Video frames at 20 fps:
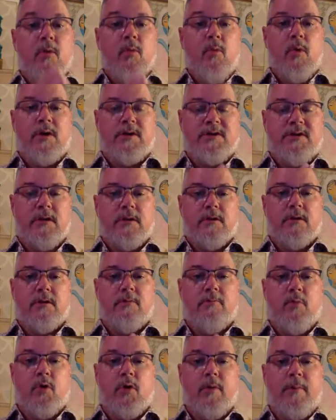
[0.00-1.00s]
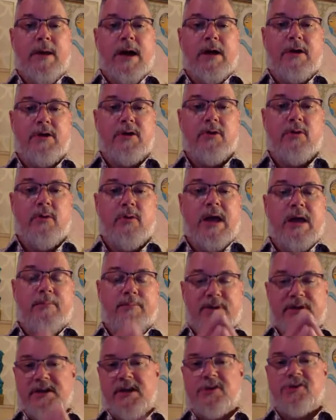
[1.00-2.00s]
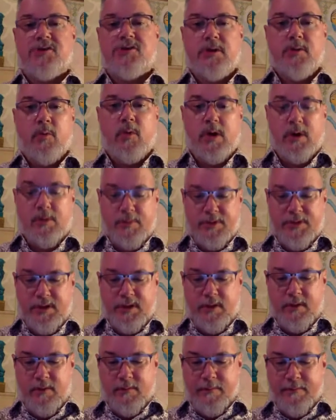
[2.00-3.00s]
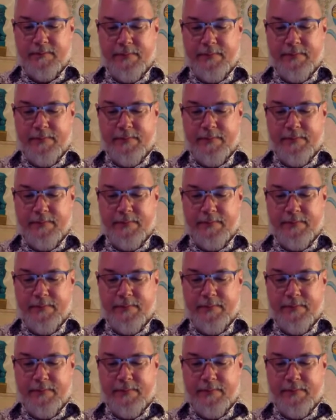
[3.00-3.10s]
want to learn more about you and potentially work with you.